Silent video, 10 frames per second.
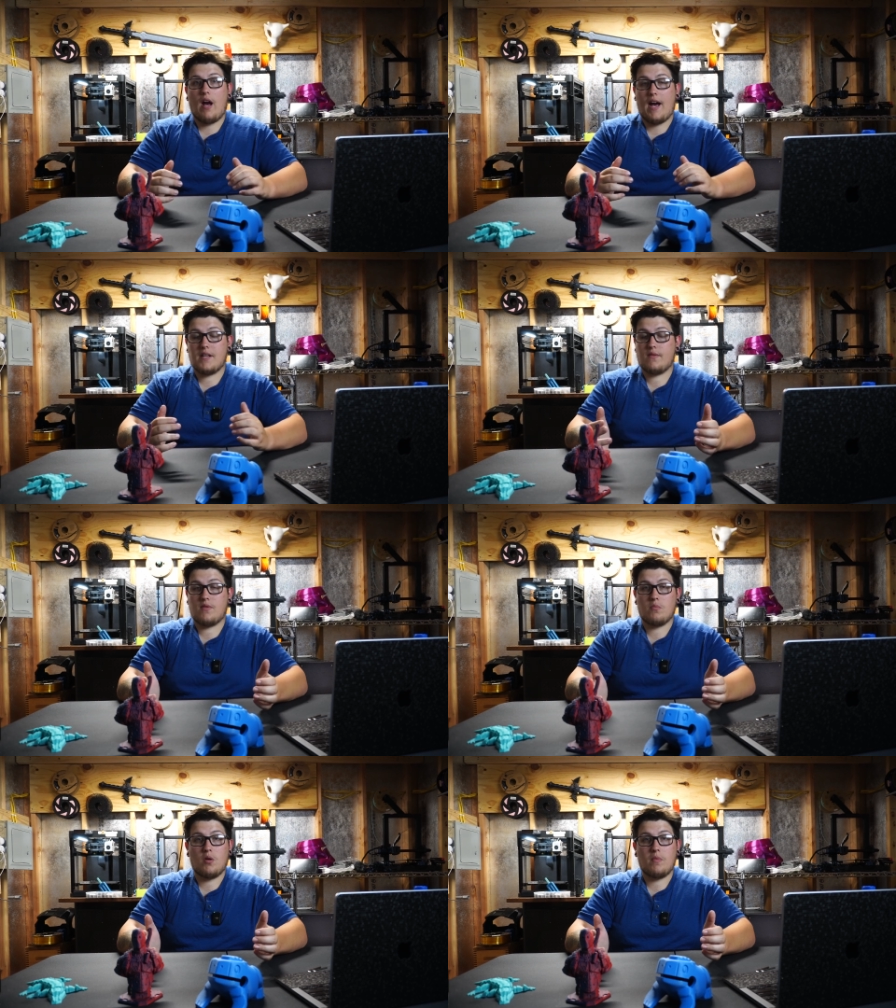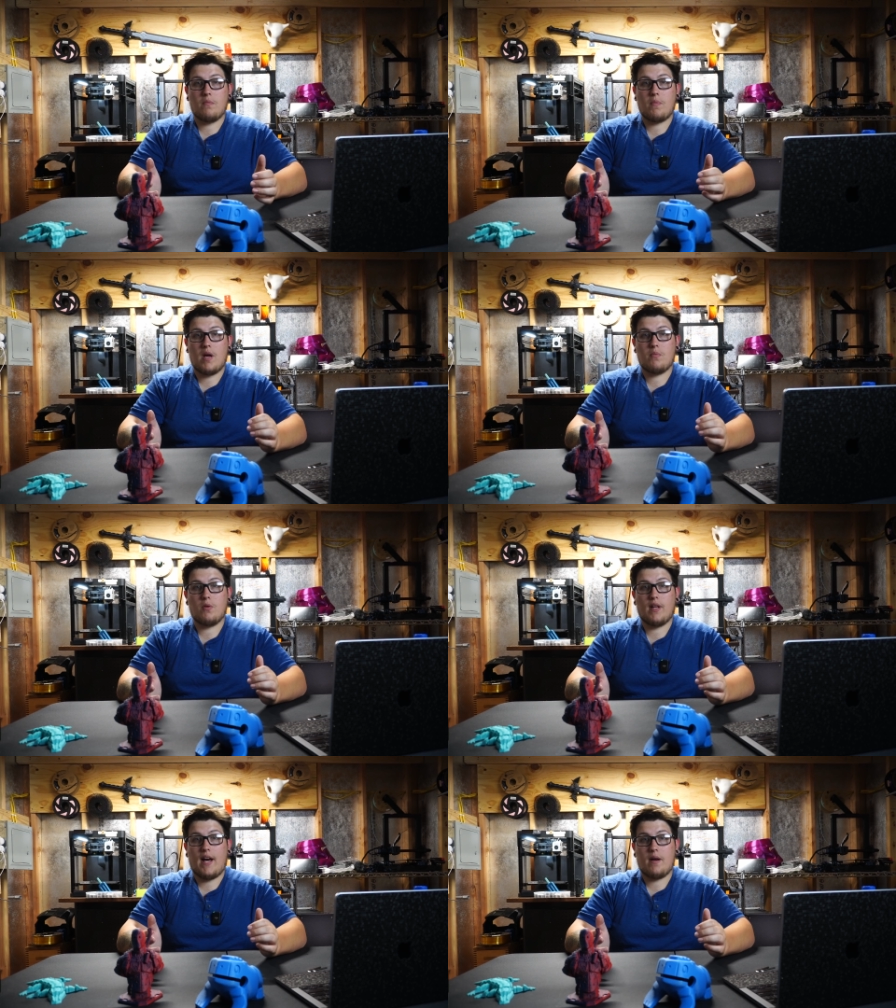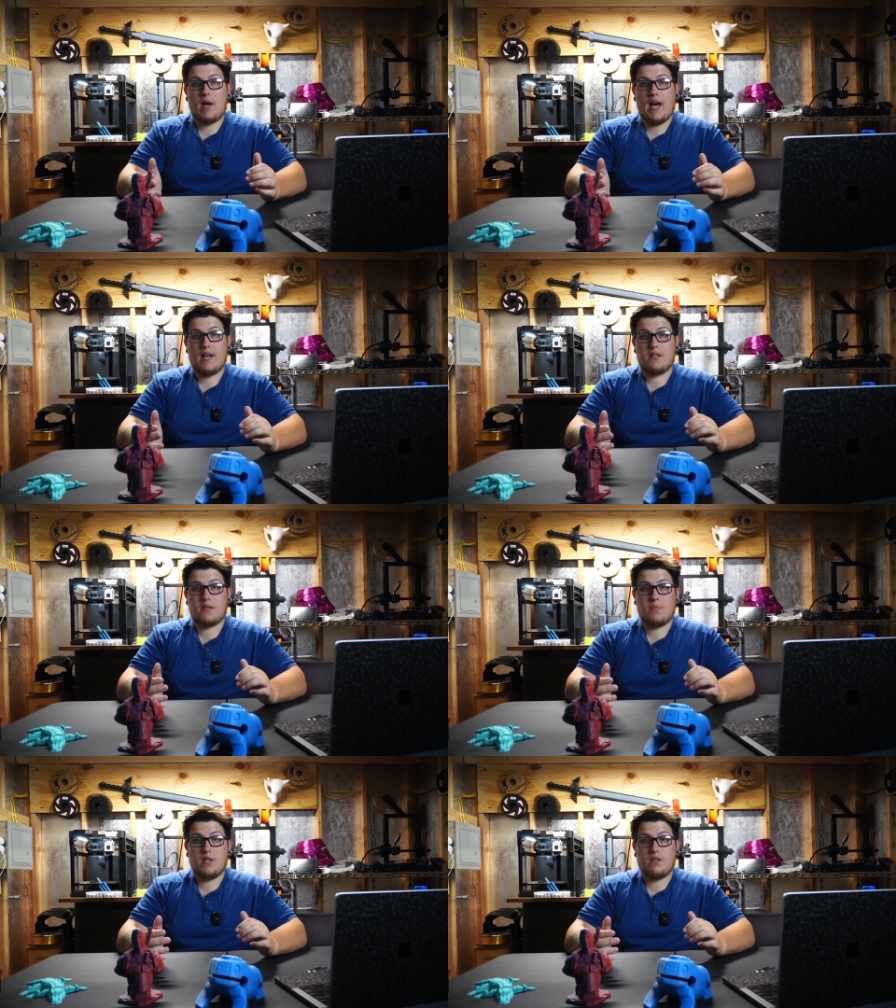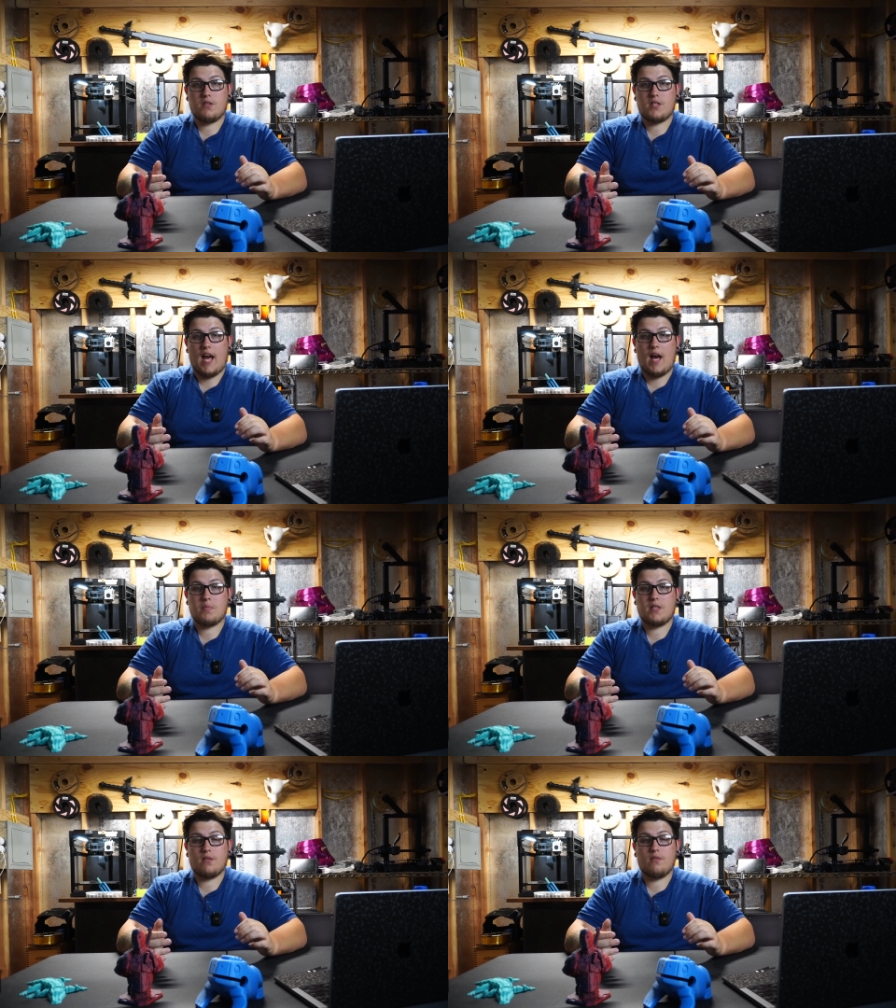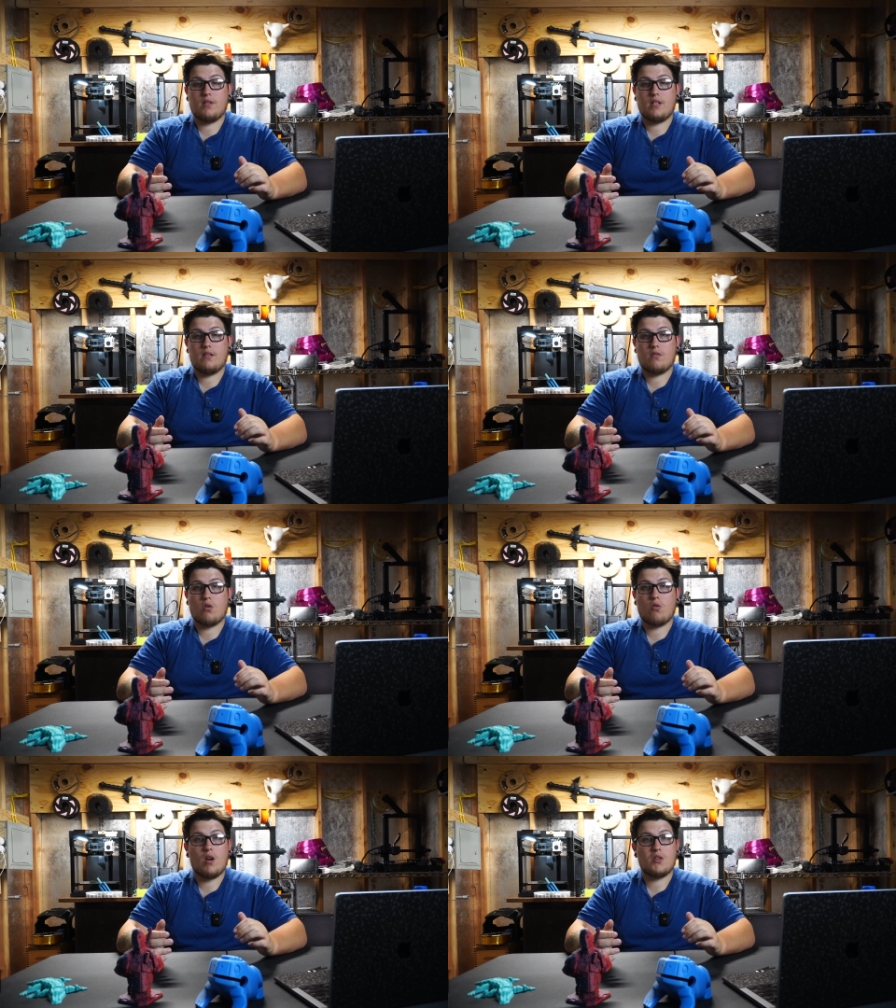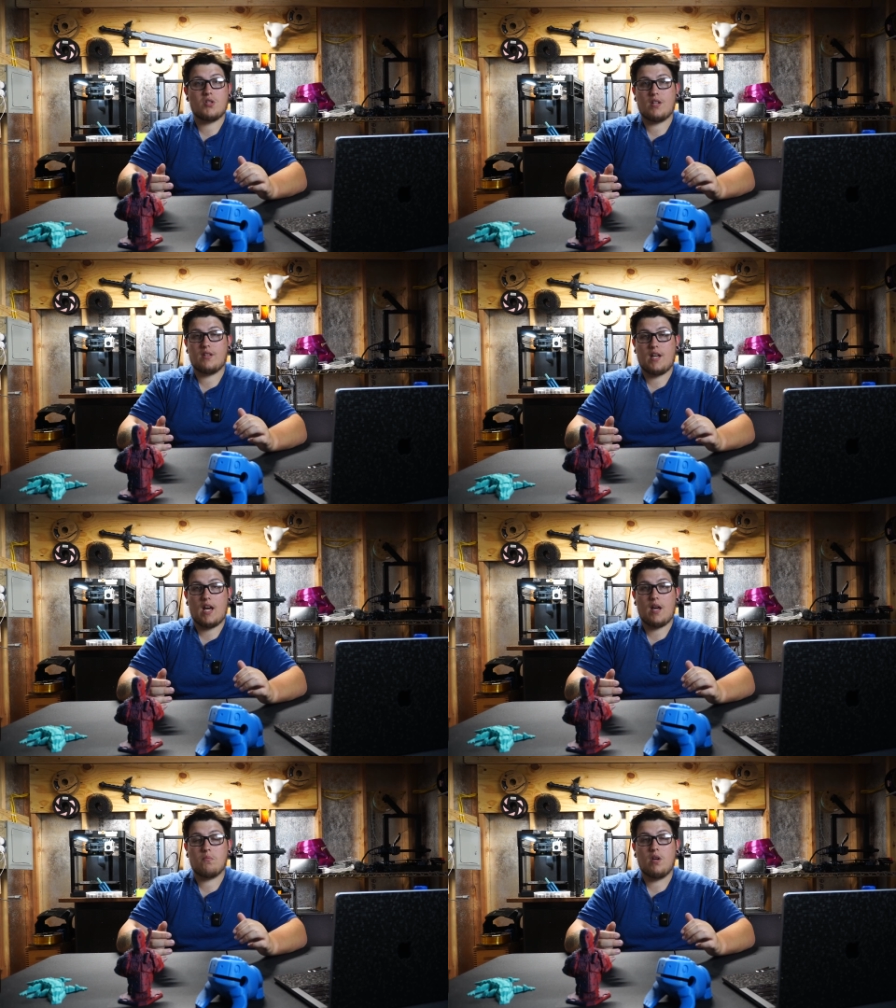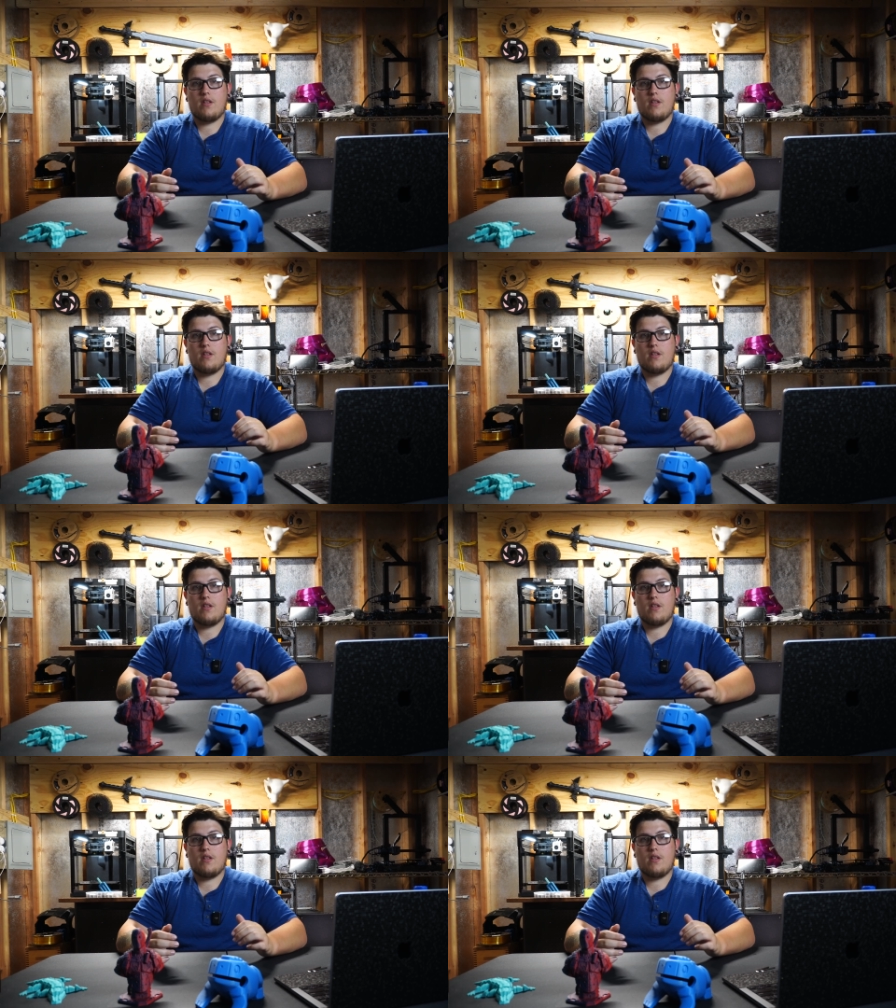As of the moment, Bambu Lab has been just absolutely crushing the game.